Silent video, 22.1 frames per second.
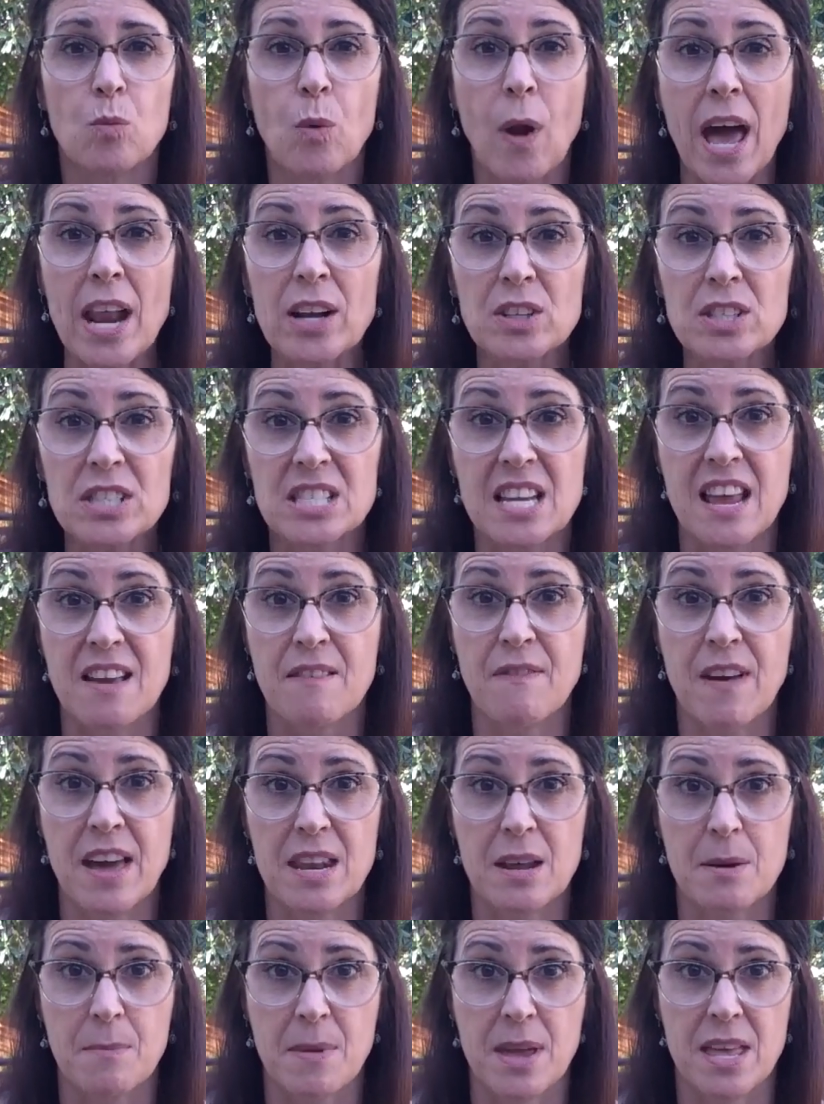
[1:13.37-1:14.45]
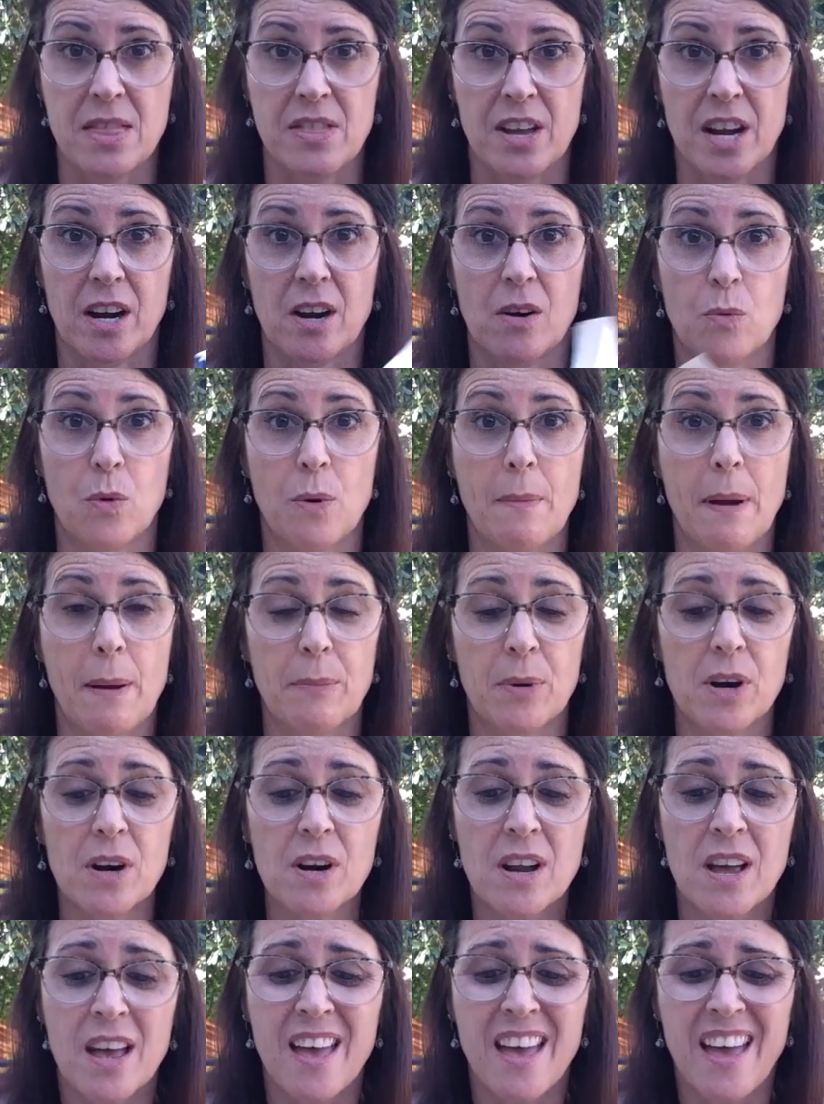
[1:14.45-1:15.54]
rattlesnake venom in there,
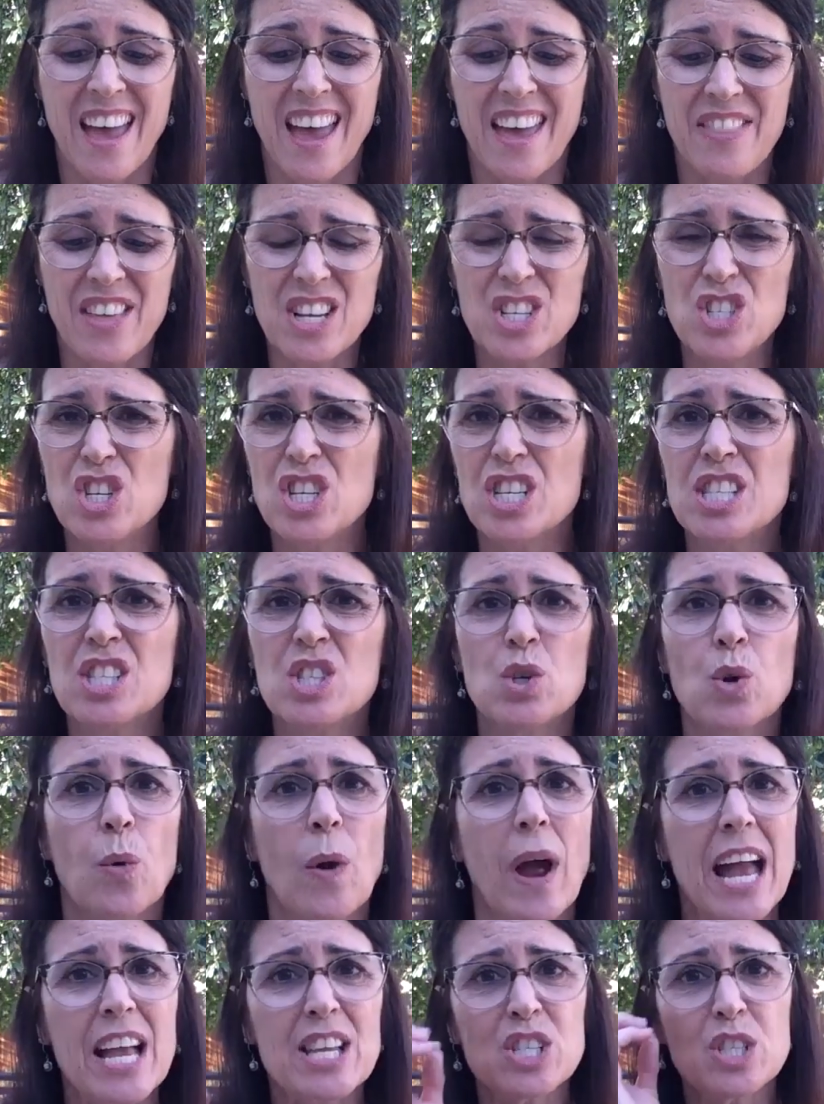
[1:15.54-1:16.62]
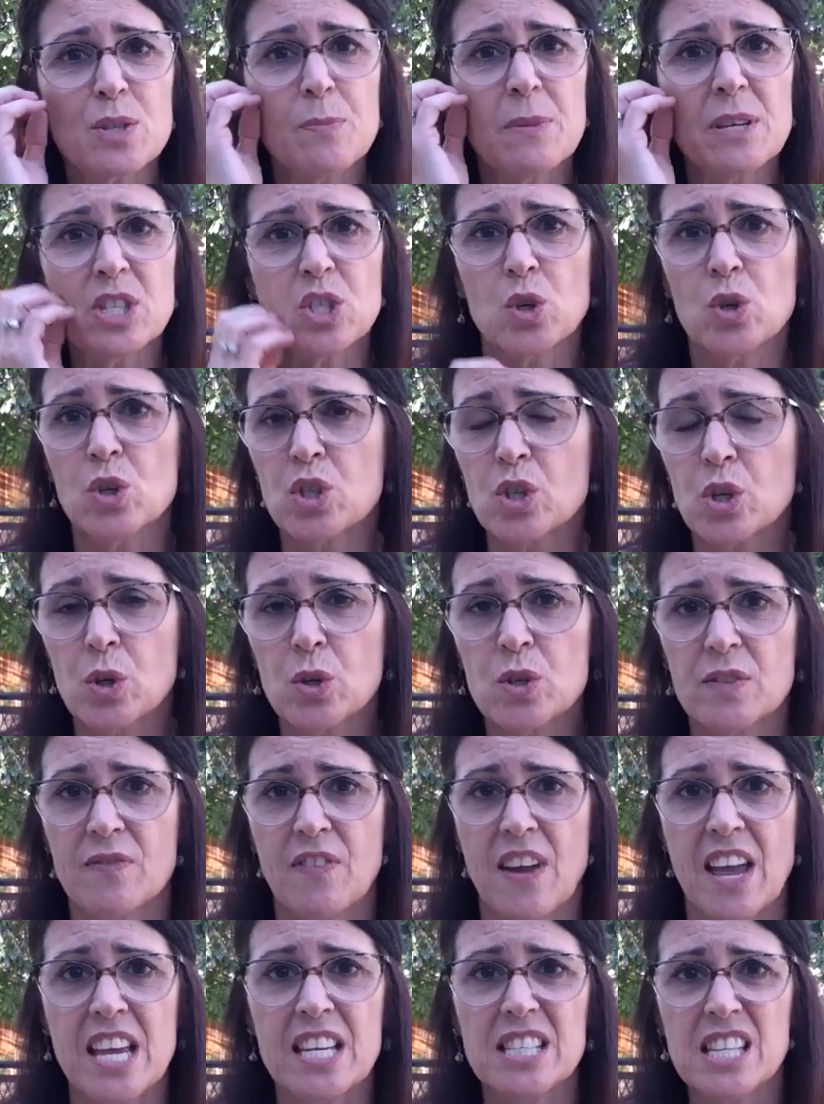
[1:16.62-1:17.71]
remember? And then she scratched Mr.
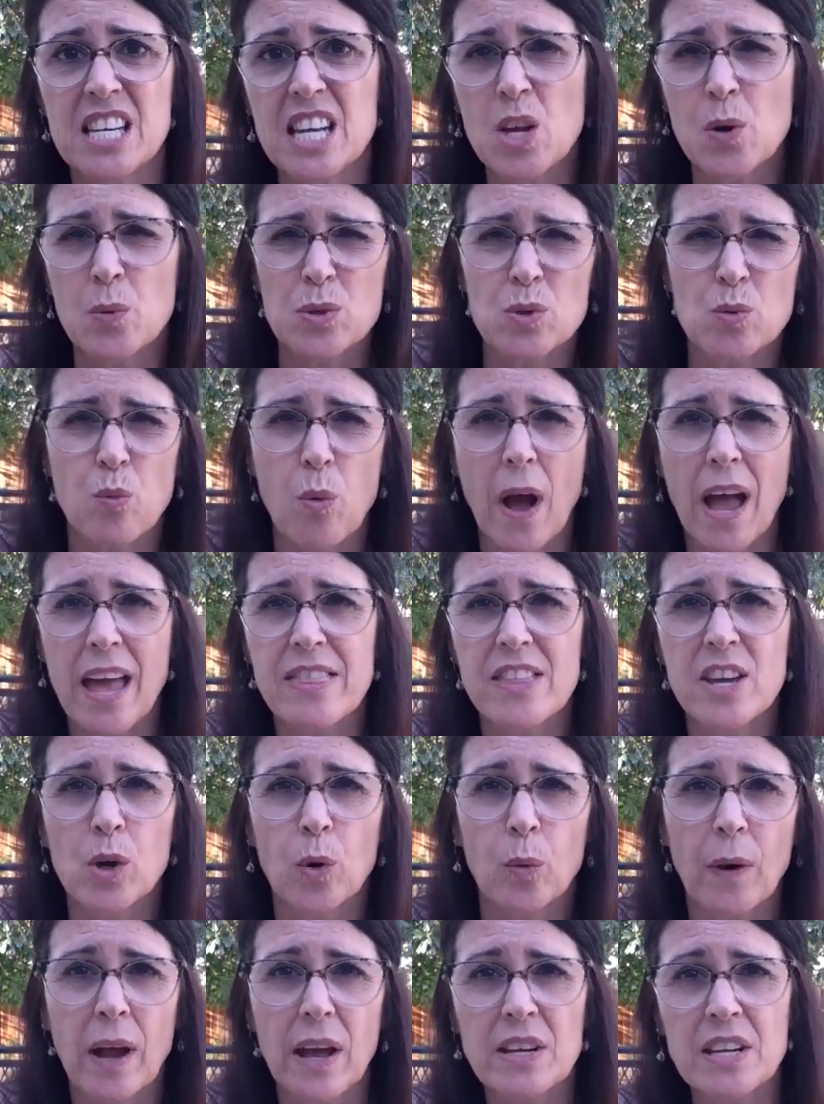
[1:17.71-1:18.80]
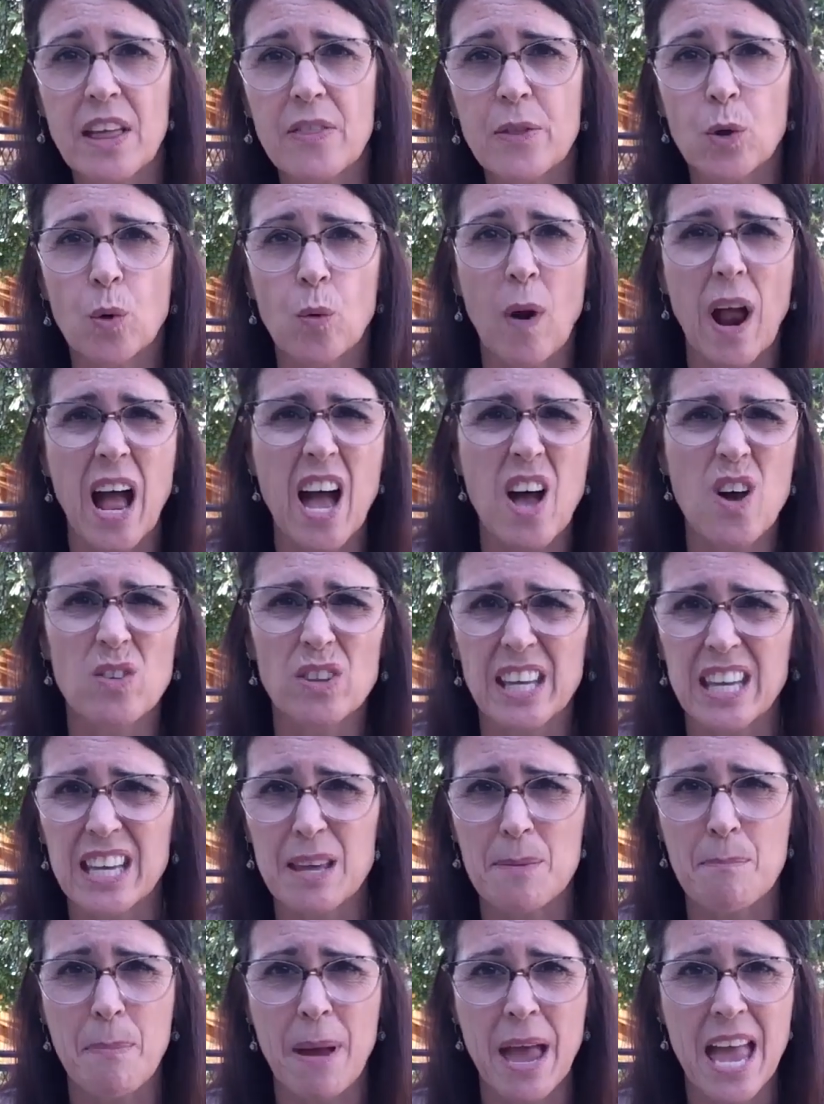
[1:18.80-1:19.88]
Sir's face, and he was writhing around on the ground
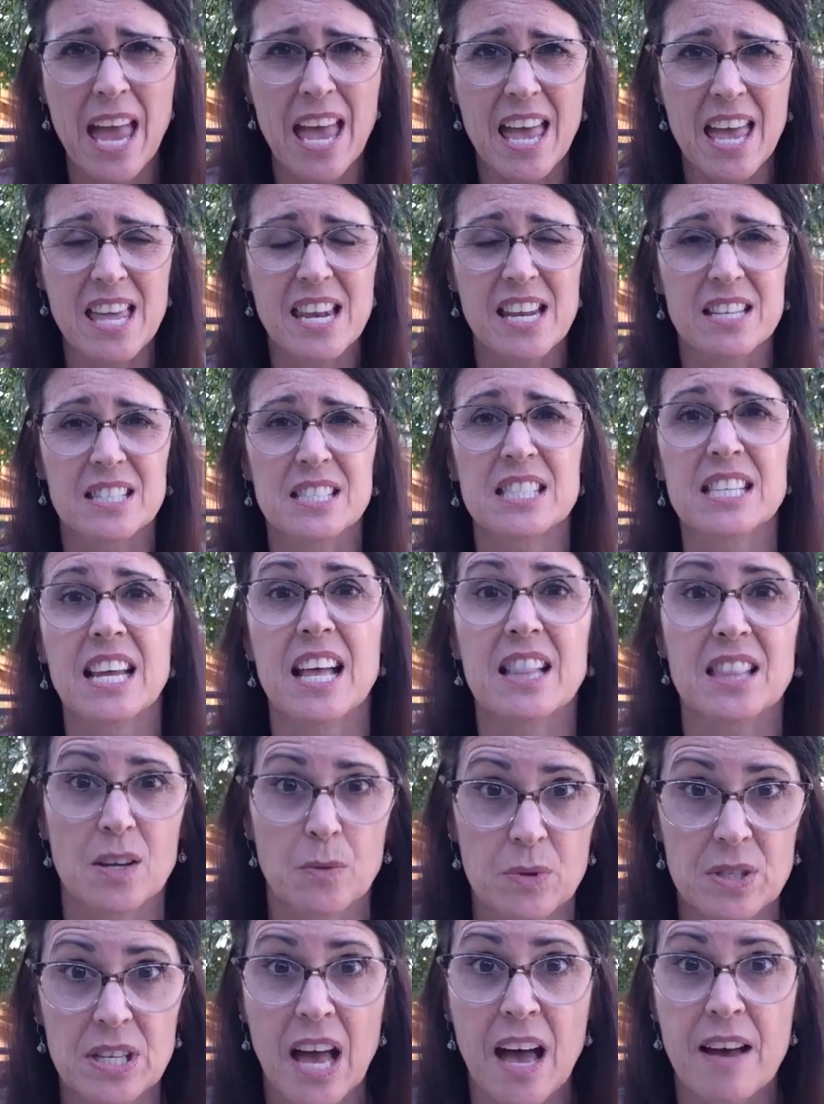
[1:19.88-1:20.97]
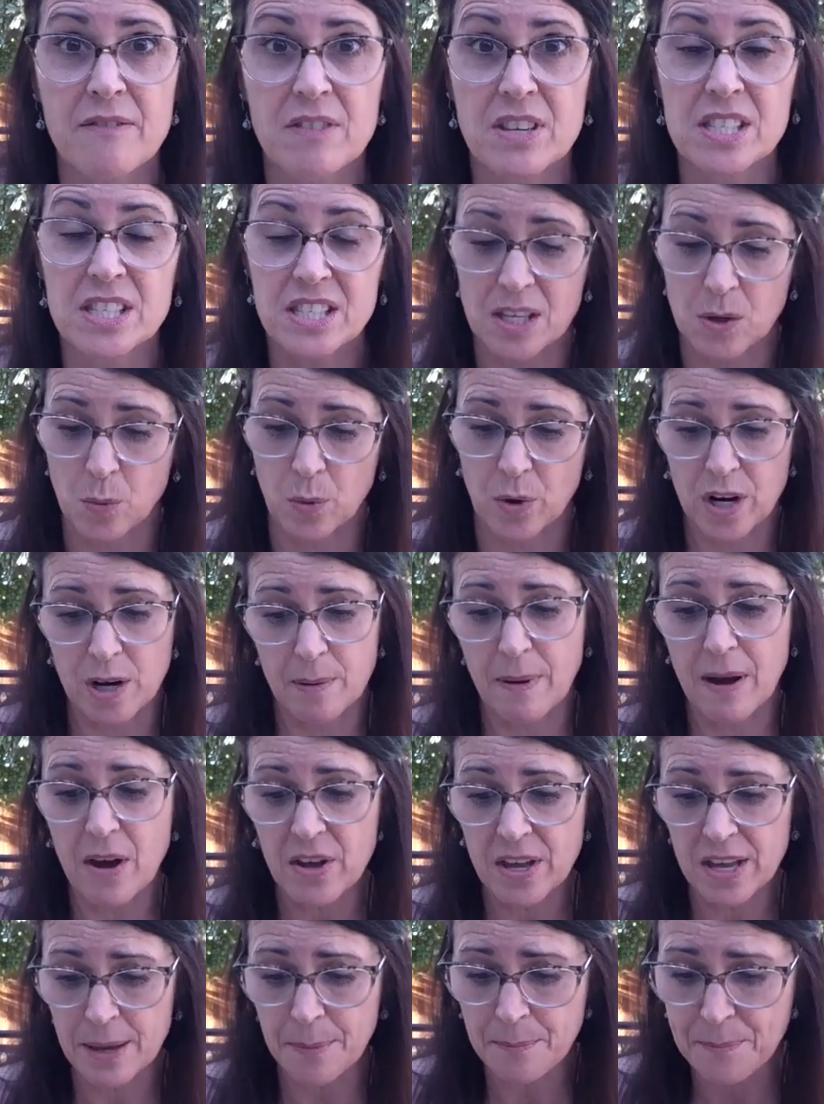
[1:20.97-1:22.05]
like in pain, and Stanley was obviously worried
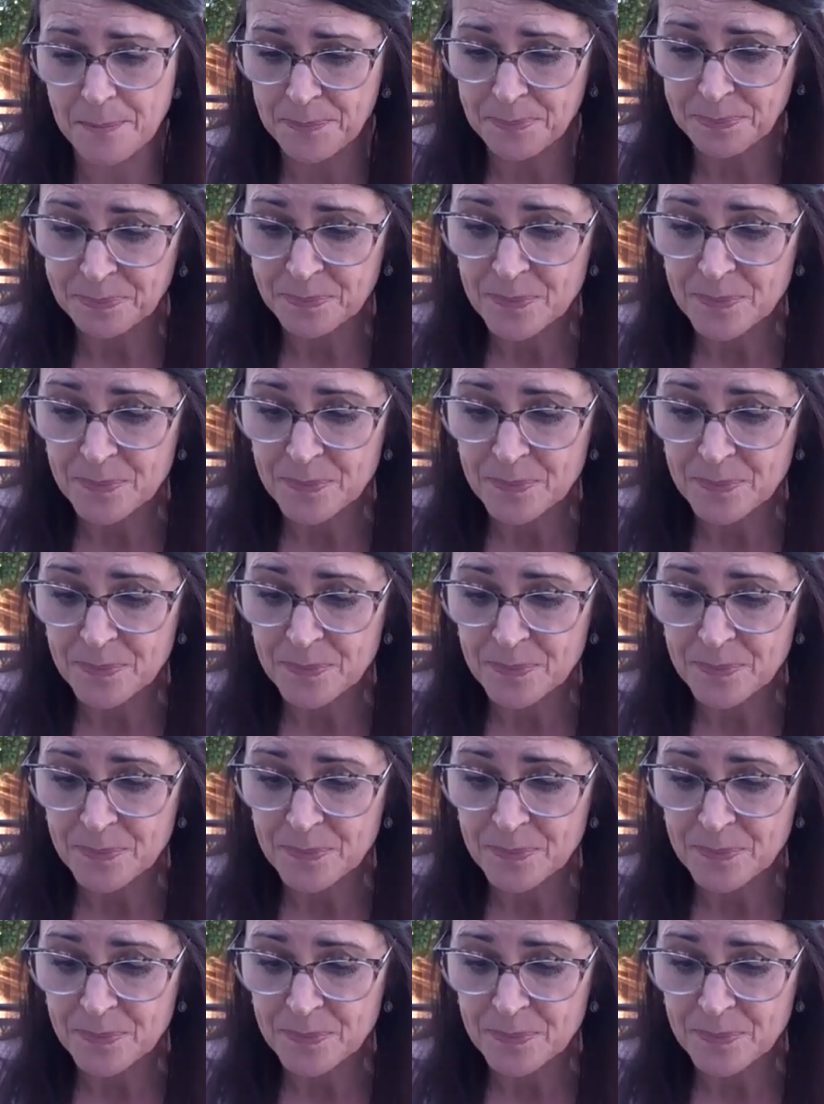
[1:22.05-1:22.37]
about him.